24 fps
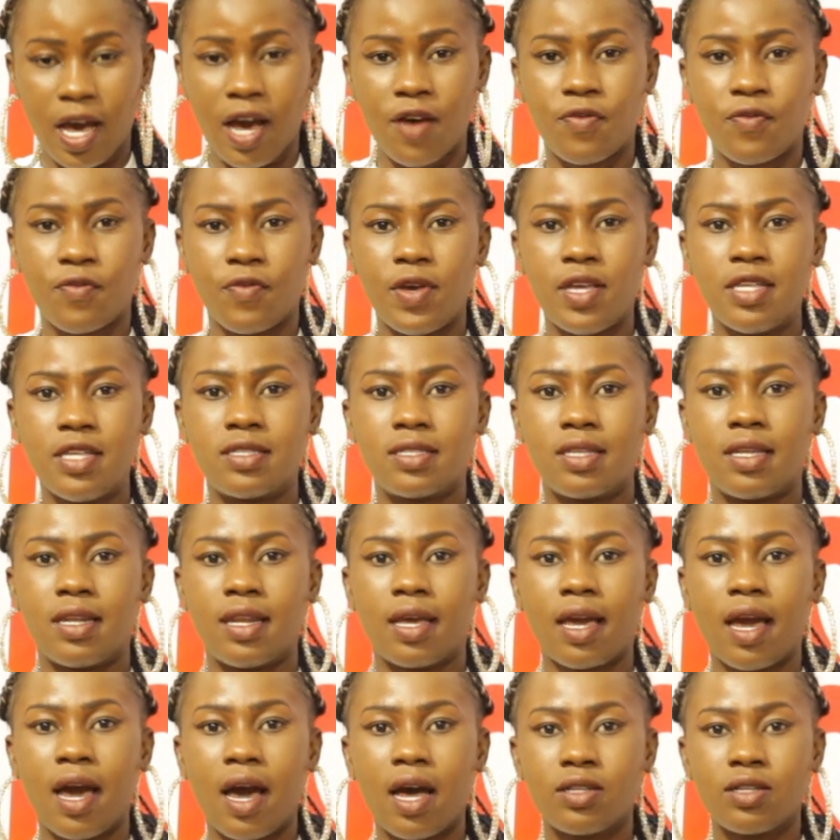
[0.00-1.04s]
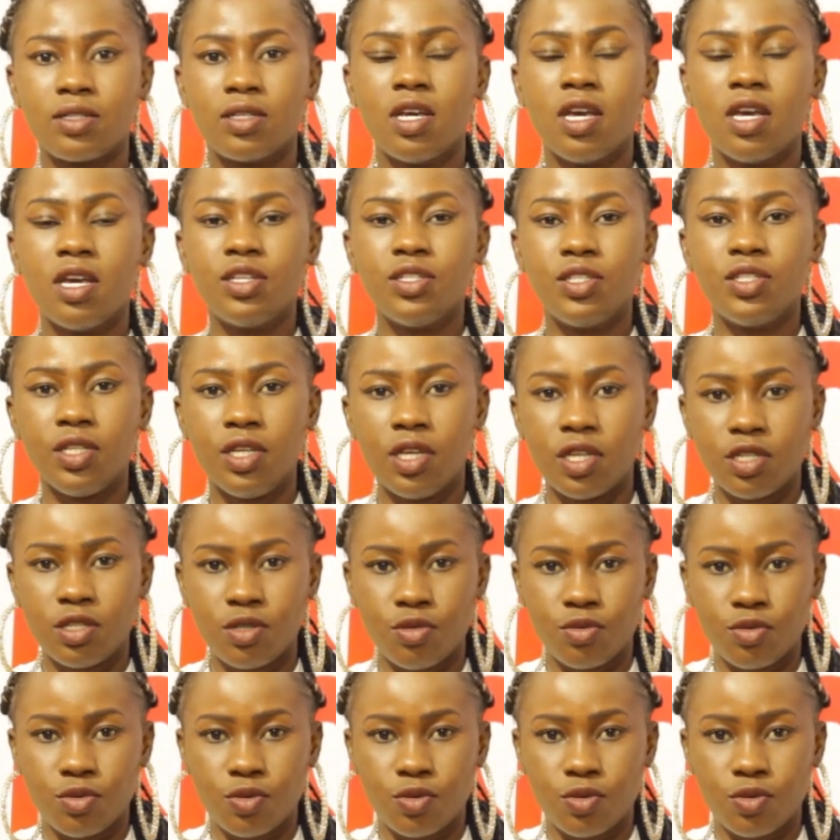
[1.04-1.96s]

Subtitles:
I face send the cash GH.